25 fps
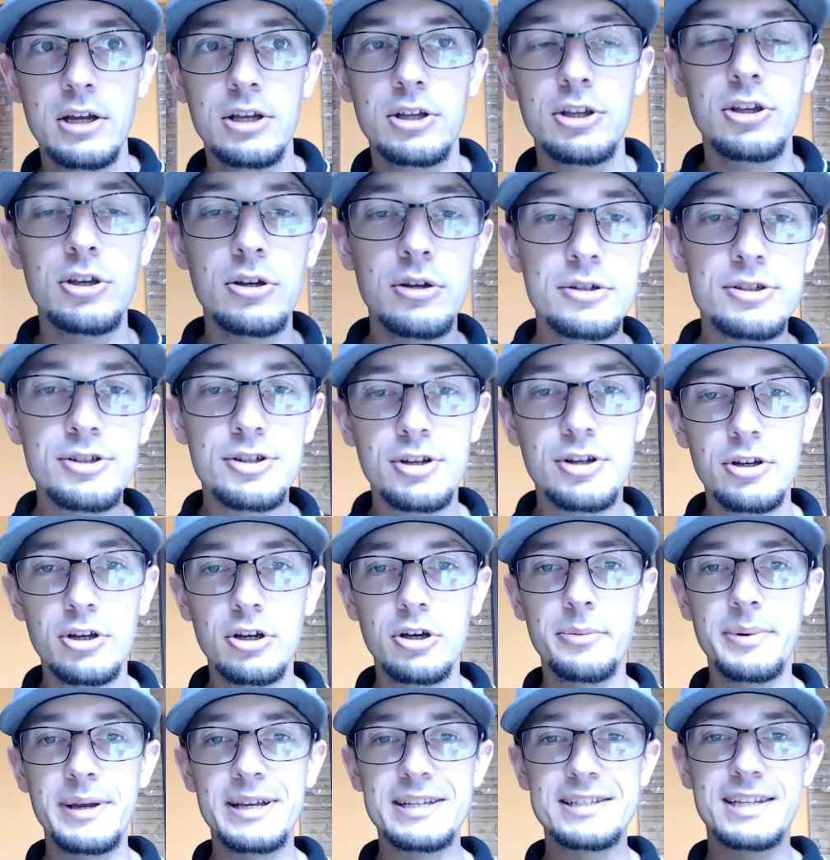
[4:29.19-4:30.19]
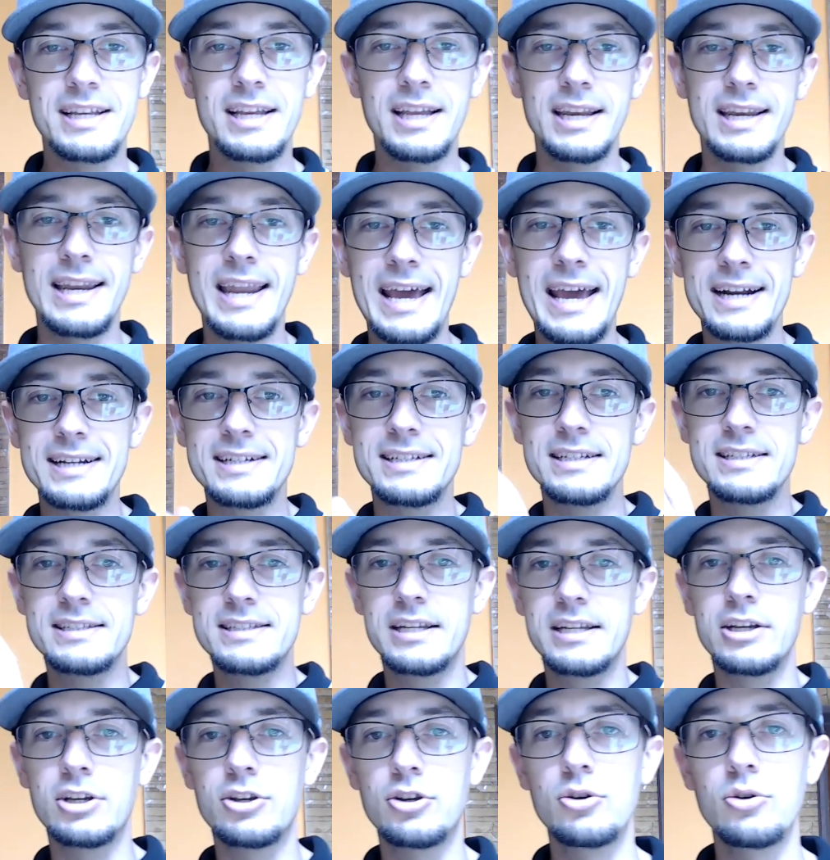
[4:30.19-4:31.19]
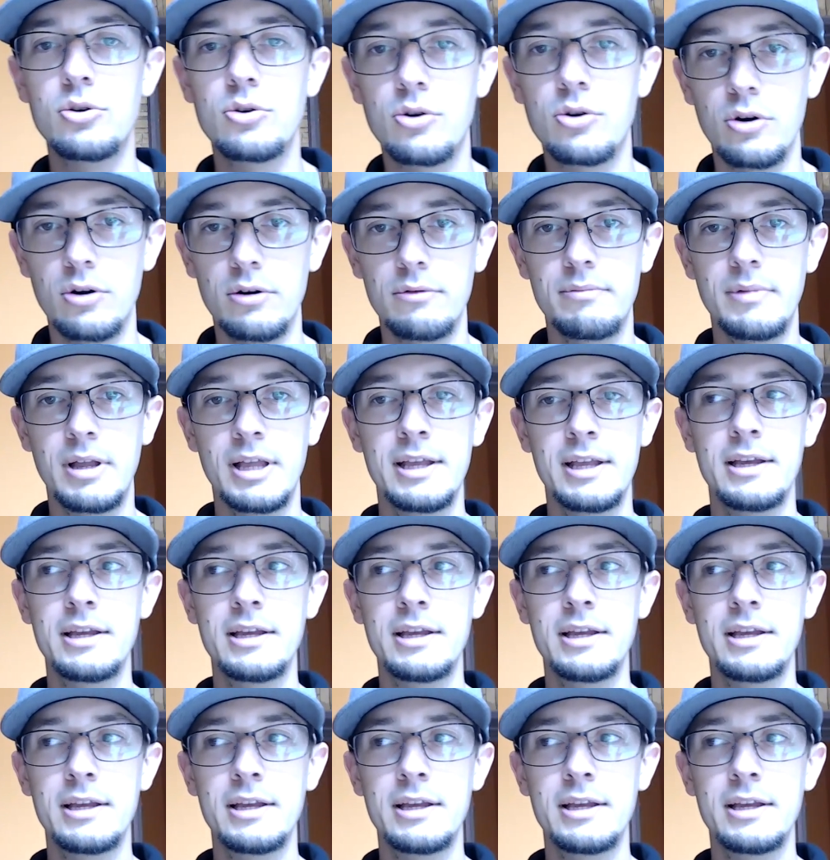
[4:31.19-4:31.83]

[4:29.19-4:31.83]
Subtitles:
YouTube is connected to Google.